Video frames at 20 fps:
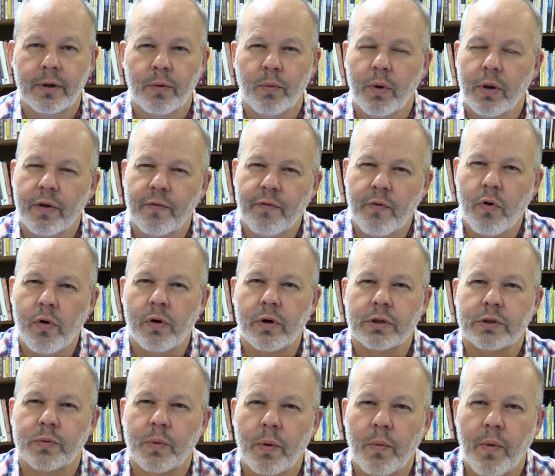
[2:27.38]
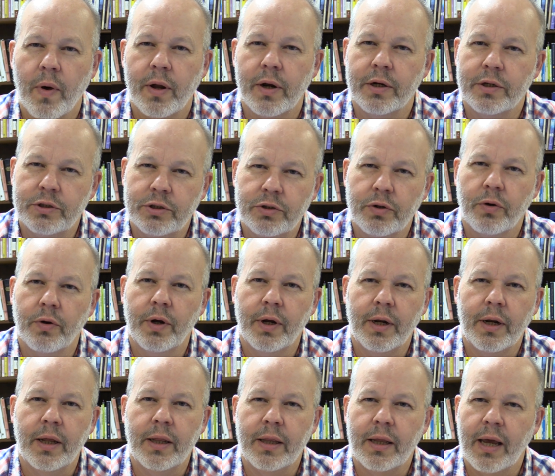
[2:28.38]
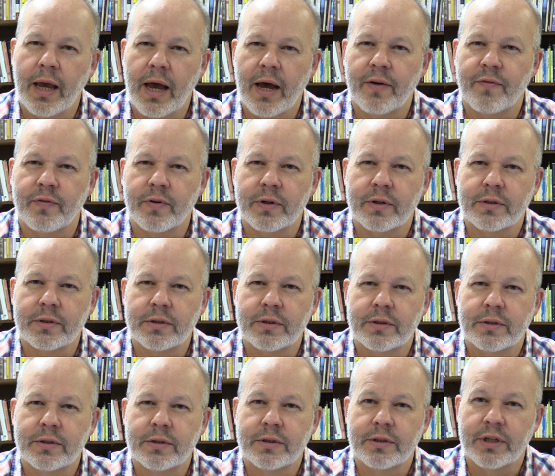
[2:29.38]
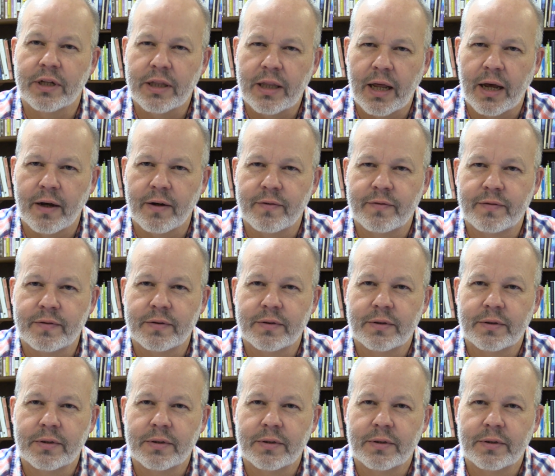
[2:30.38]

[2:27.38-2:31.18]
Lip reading: Well, of course we want to join in the efforts to love.